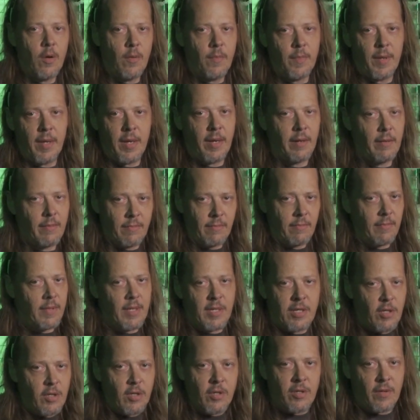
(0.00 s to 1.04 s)
them that
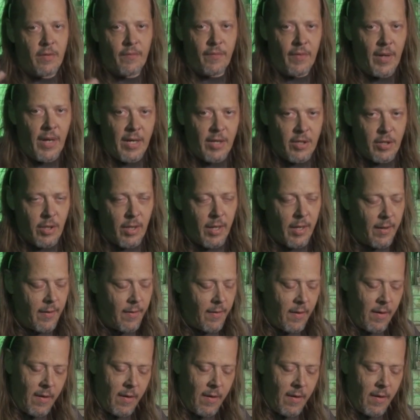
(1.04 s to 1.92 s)
it's just a flashlight.